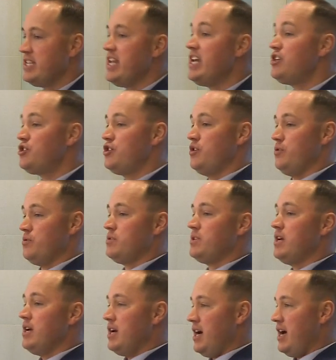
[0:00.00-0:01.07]

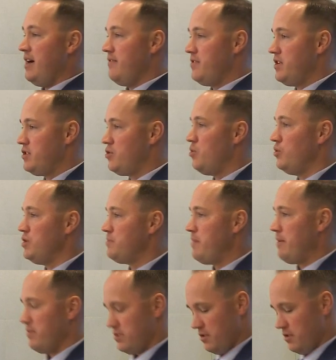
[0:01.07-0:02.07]
issues of the school newspaper.